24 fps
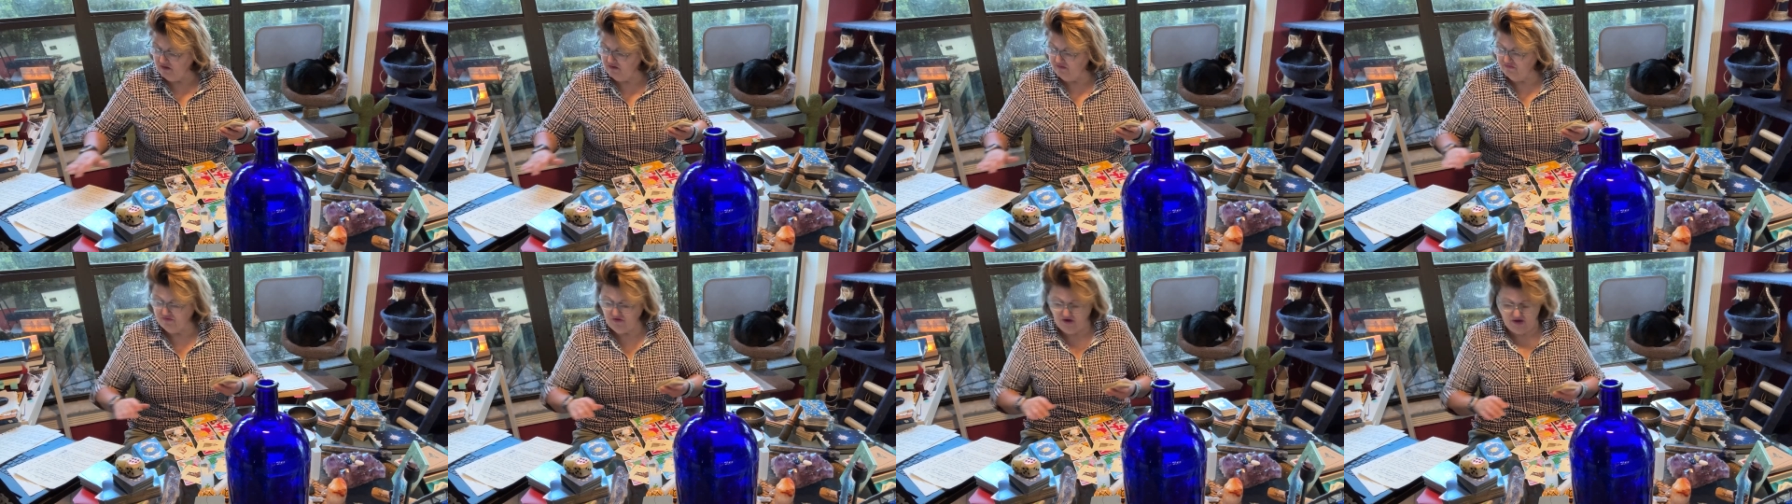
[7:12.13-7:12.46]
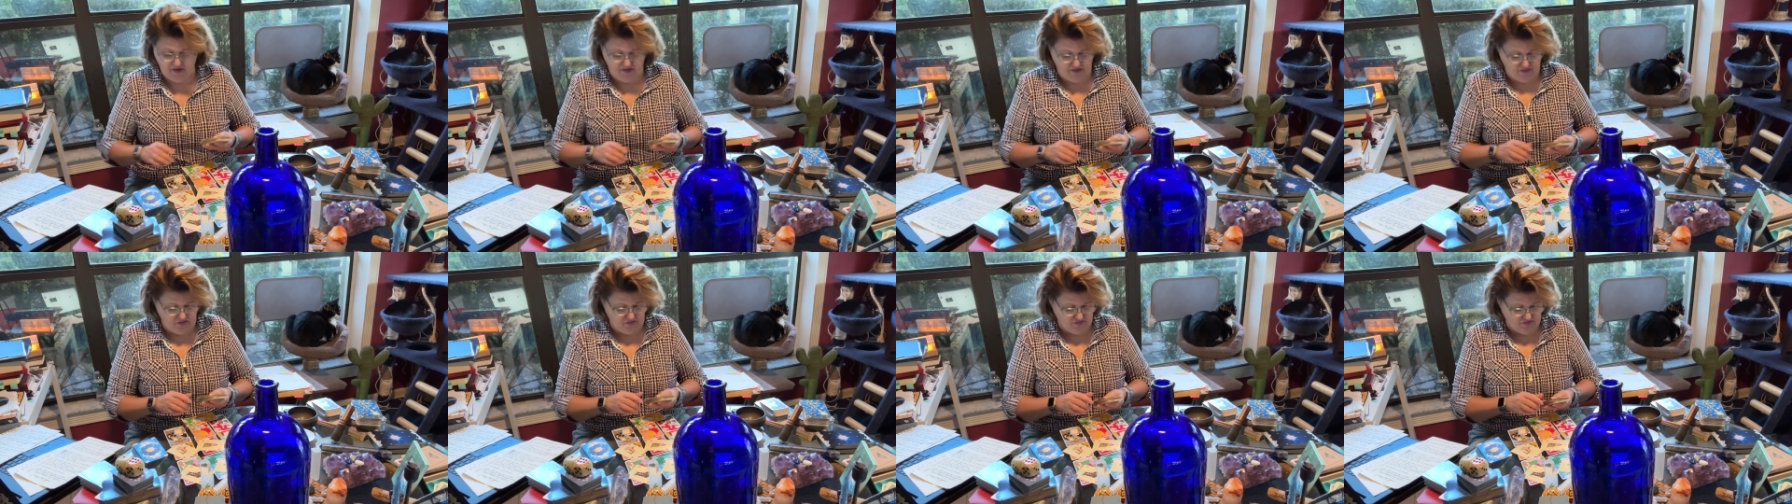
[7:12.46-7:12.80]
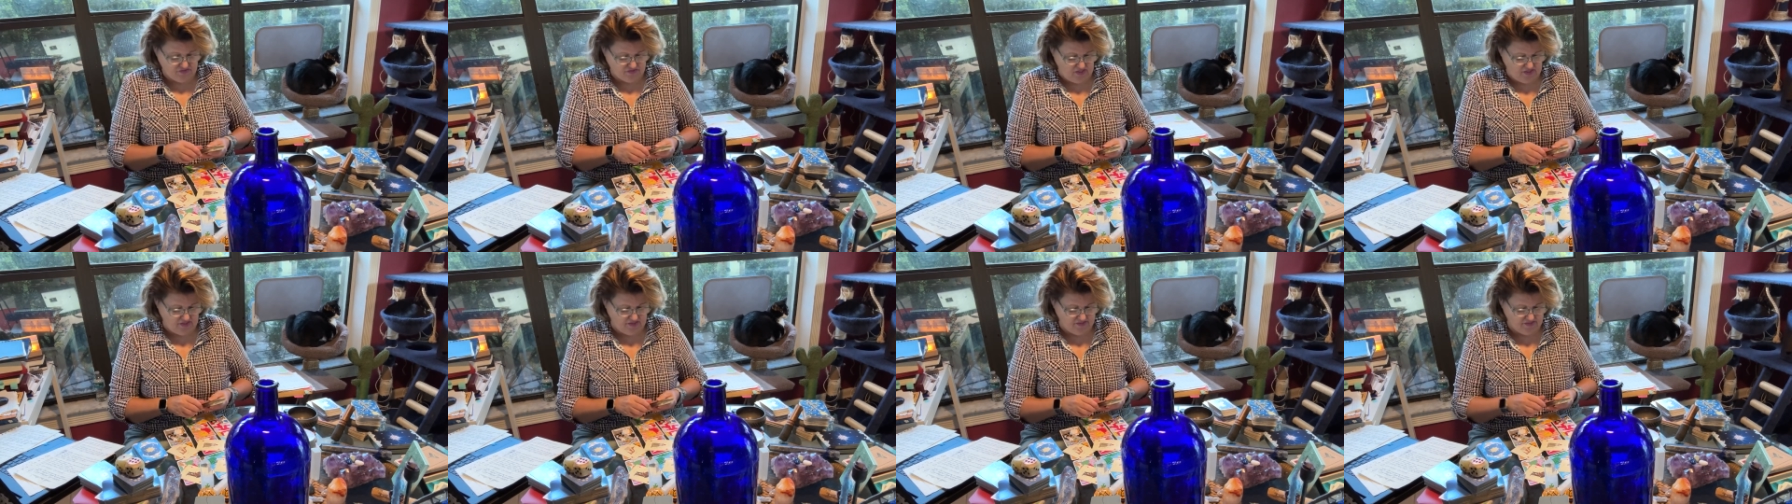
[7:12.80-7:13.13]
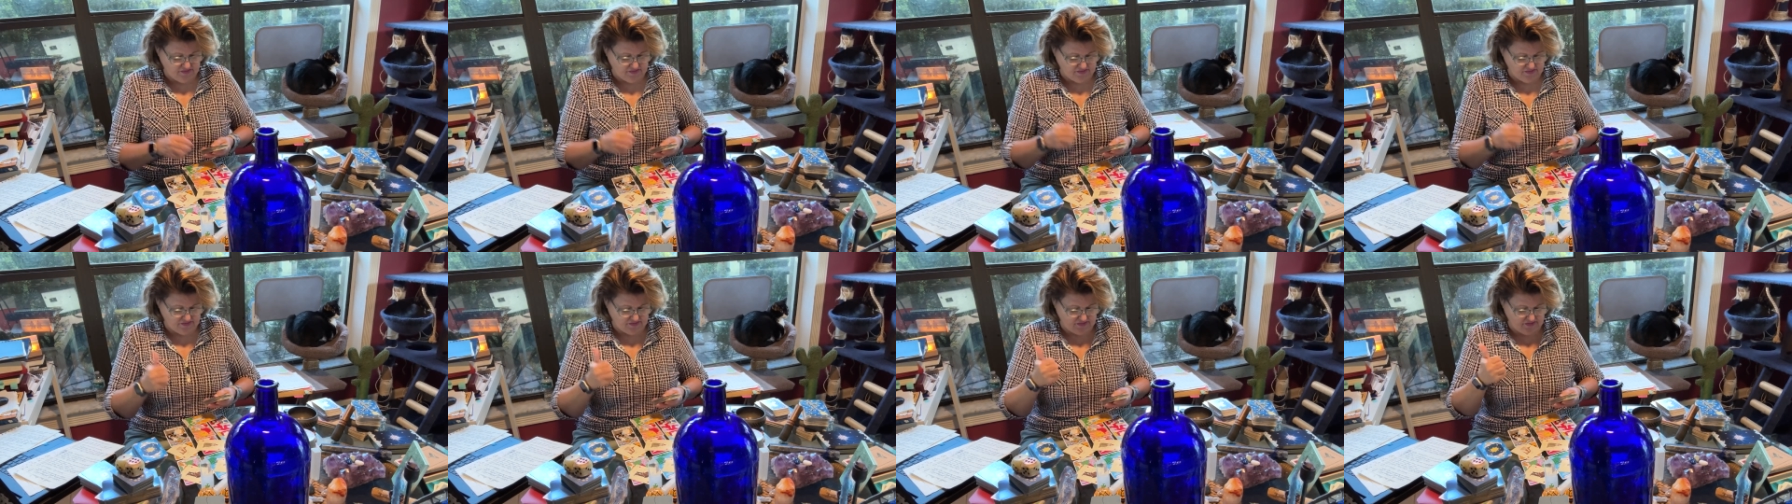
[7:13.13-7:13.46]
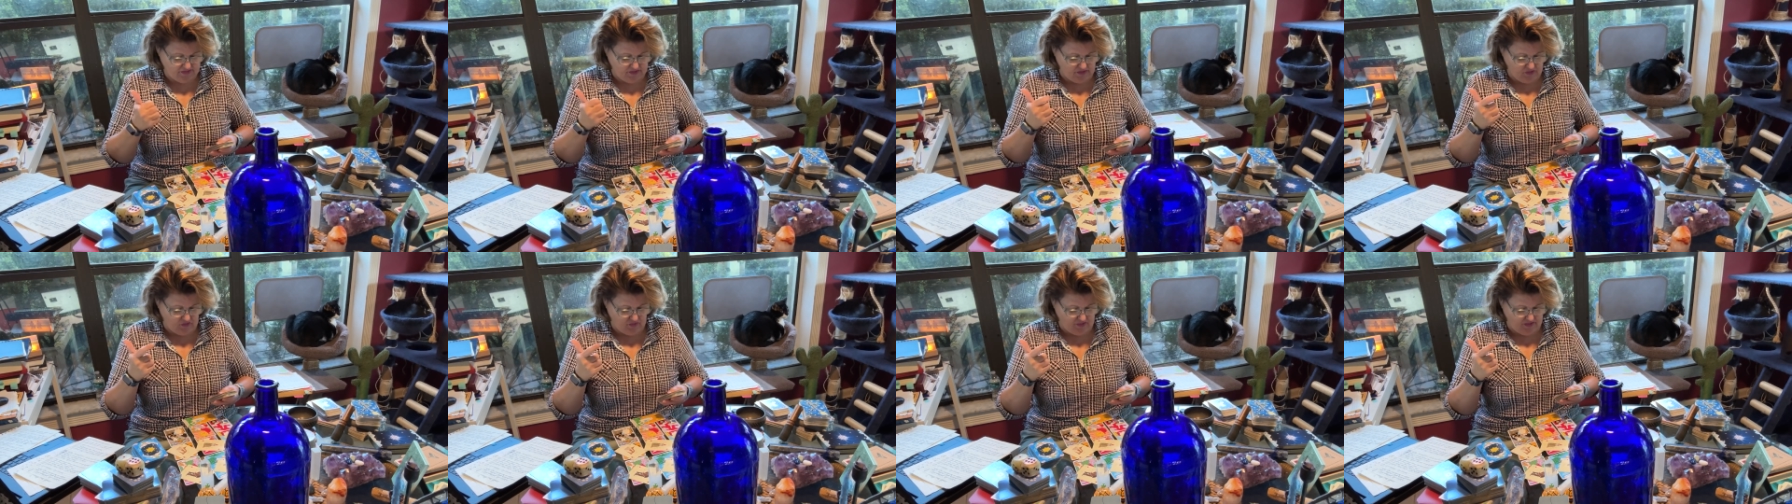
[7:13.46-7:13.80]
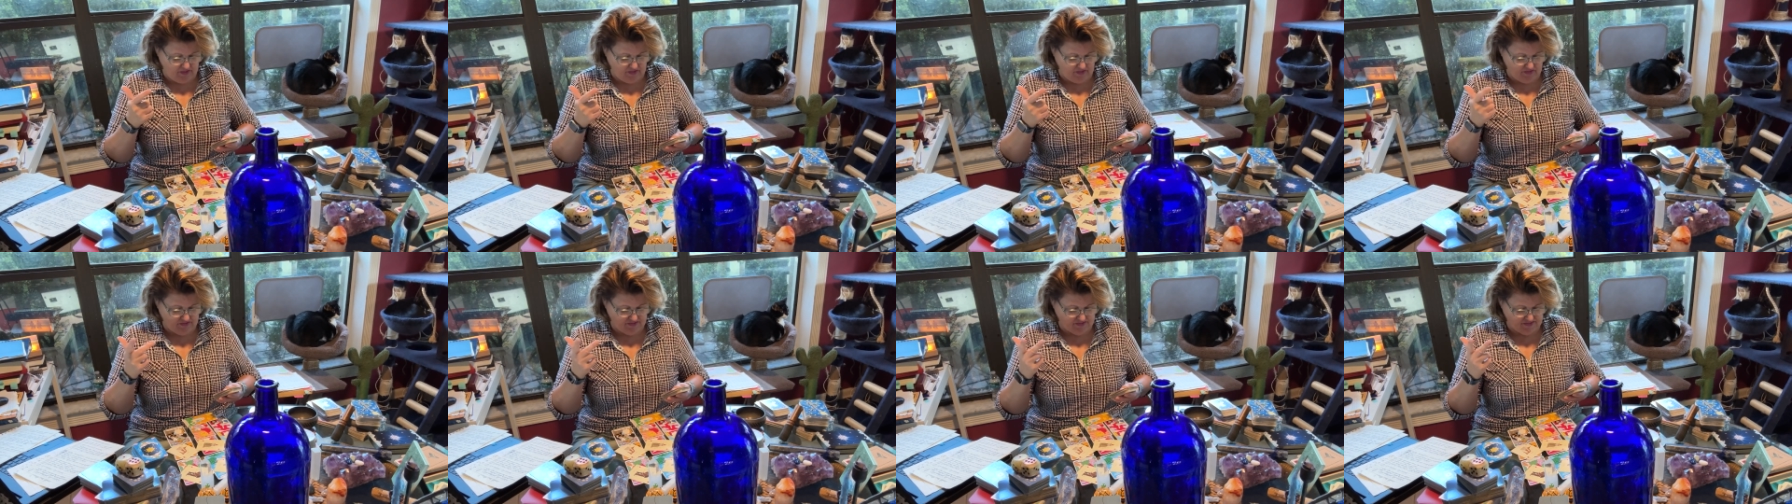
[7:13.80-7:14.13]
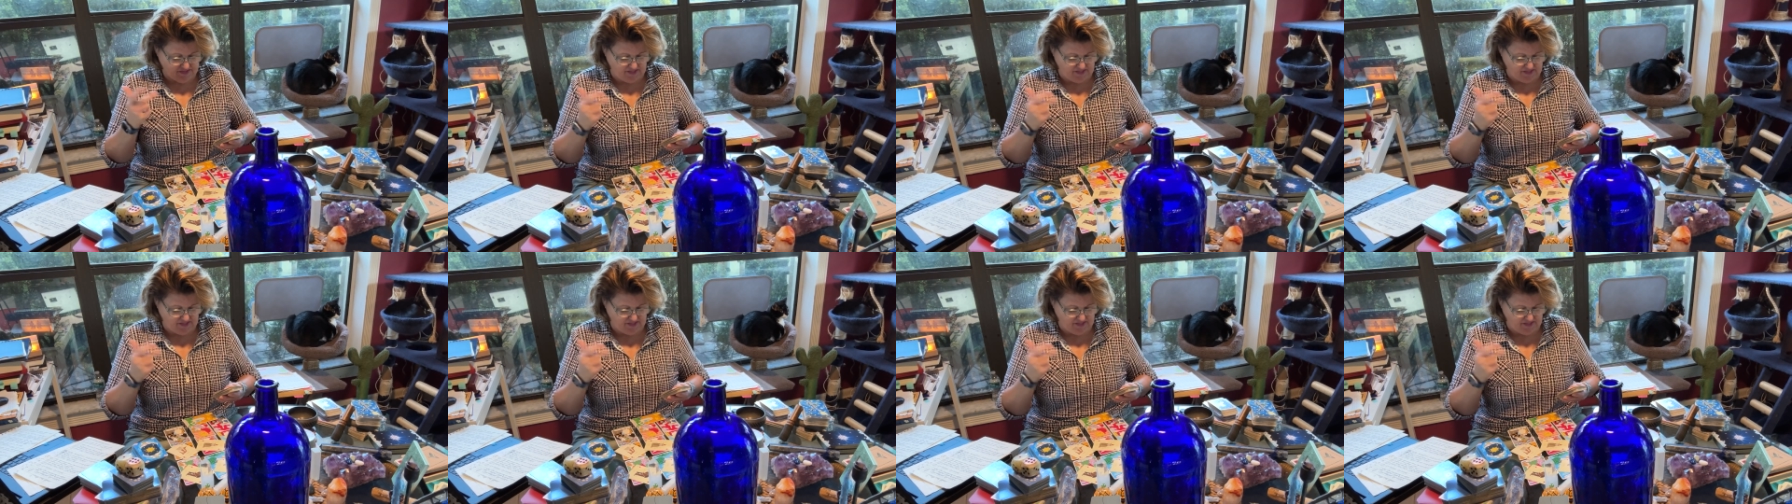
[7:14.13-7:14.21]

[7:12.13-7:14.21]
fire signs, Leo, Aries,